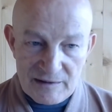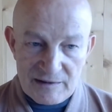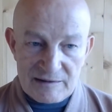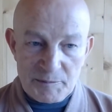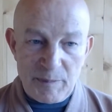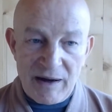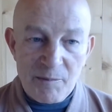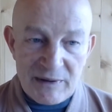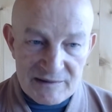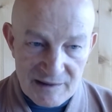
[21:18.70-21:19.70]

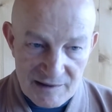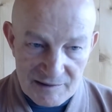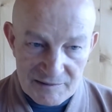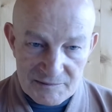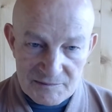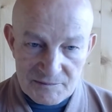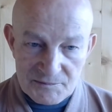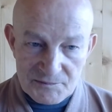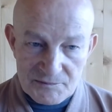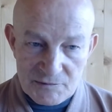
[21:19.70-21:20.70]
paramata
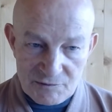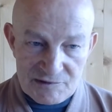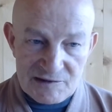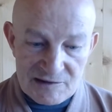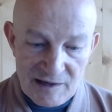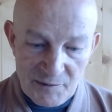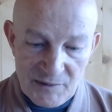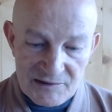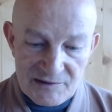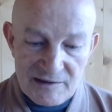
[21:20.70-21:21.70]
of these
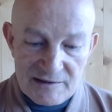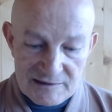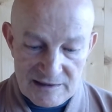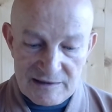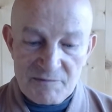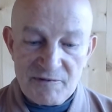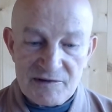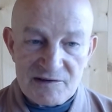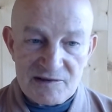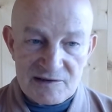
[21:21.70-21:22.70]
dharmas.
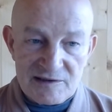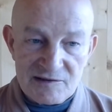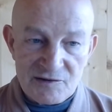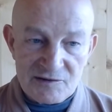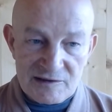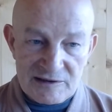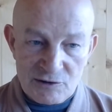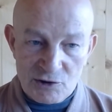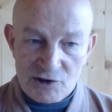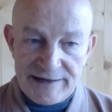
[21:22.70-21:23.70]
Emphasis is on the
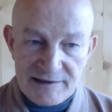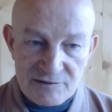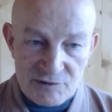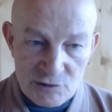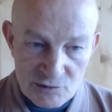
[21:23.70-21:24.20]
correct view.